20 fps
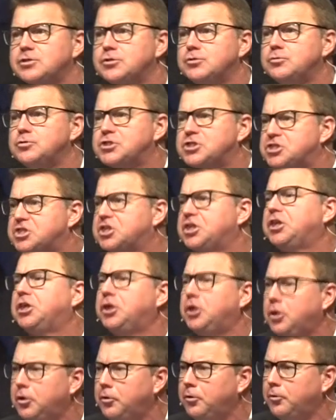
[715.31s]
to
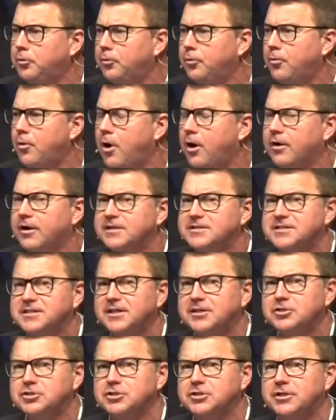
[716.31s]
skew our
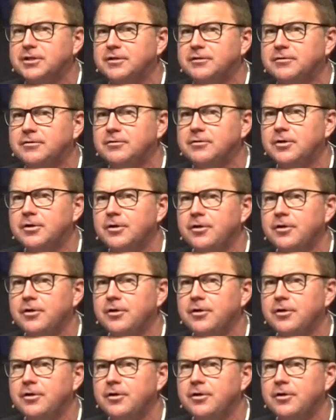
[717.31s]
attention